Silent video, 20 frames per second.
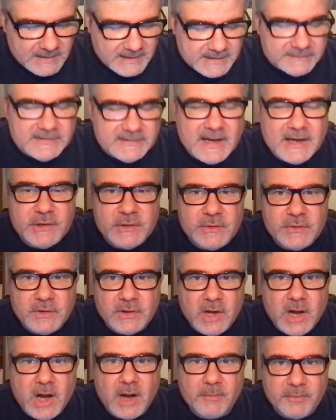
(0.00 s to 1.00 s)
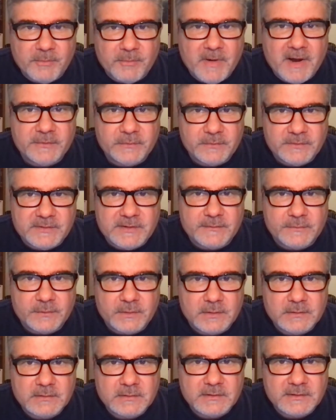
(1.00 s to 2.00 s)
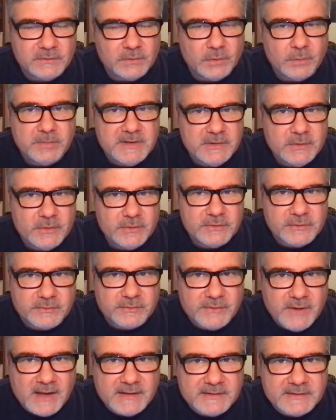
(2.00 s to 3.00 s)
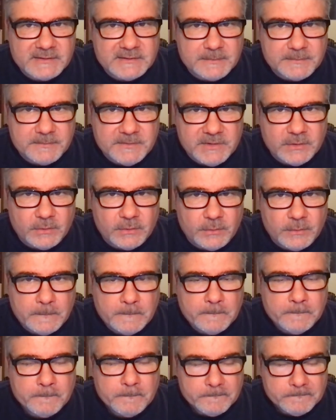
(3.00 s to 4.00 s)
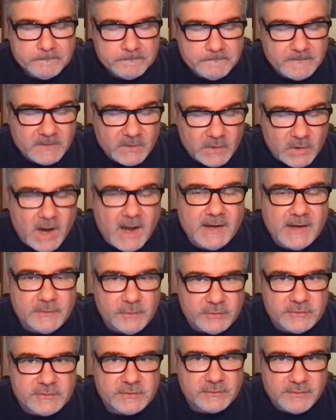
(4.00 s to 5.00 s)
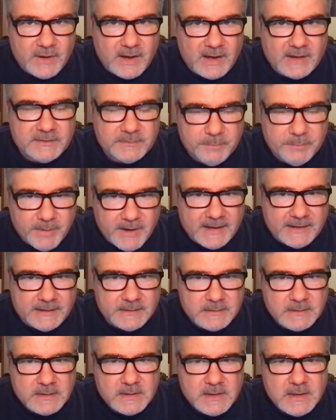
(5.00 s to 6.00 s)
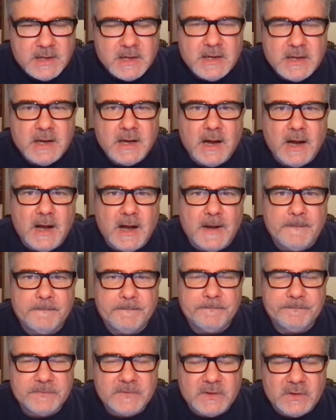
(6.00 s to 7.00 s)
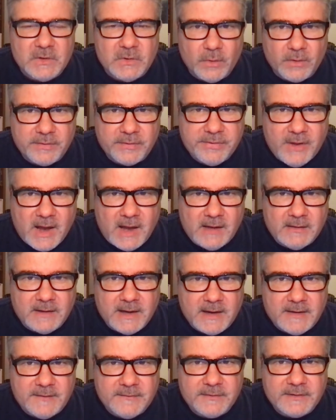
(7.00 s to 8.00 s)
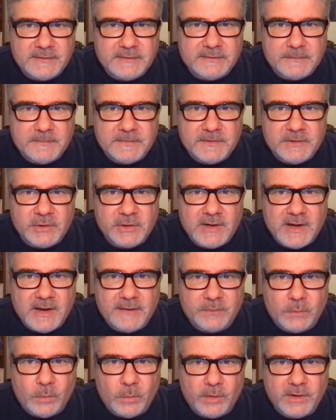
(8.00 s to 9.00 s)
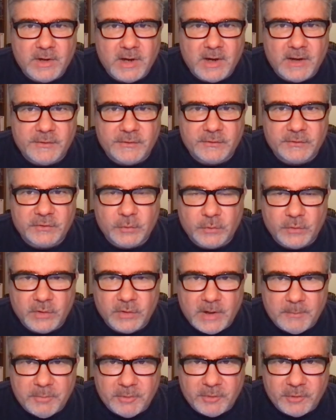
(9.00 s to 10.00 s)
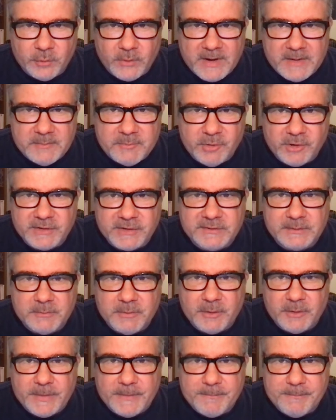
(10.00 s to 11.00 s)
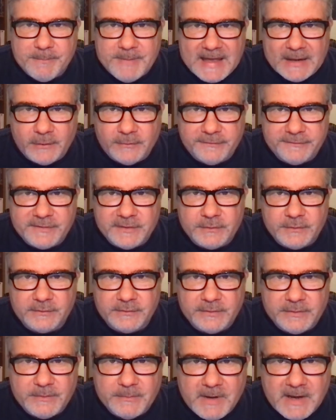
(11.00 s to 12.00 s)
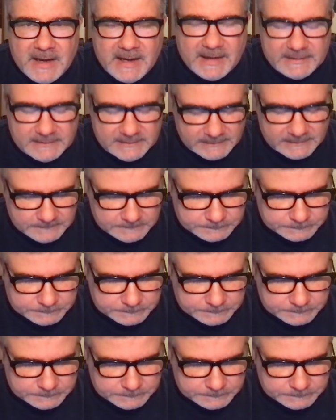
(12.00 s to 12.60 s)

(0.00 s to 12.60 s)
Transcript: is how you can compromise with evil because nobody knows your thoughts except you. God knows your thoughts, but um, your thought life is something you're going to have to work on. There's a couple great books about the battlefield of the mind.